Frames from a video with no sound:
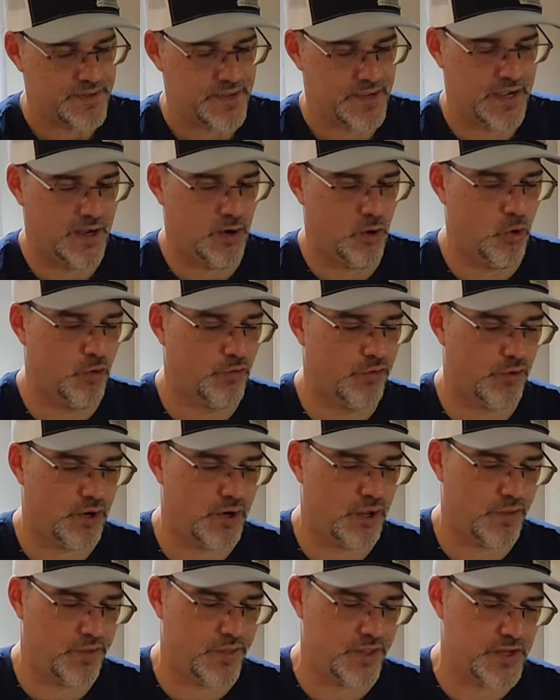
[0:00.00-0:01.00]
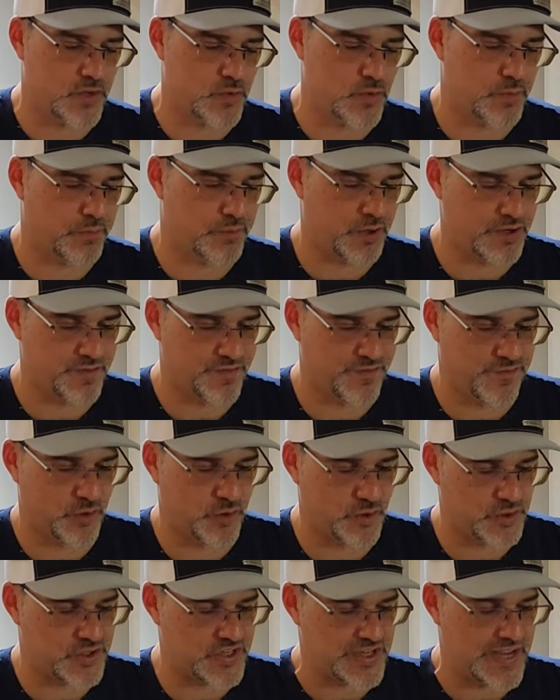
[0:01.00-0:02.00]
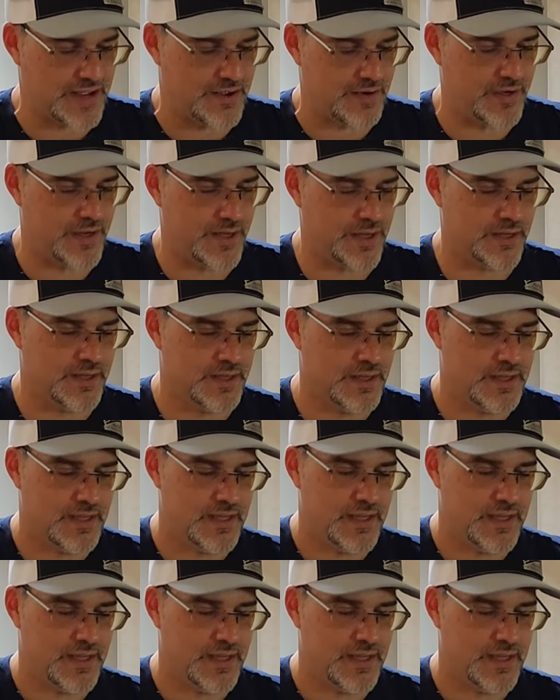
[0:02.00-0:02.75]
Overall, things were pretty full sounding.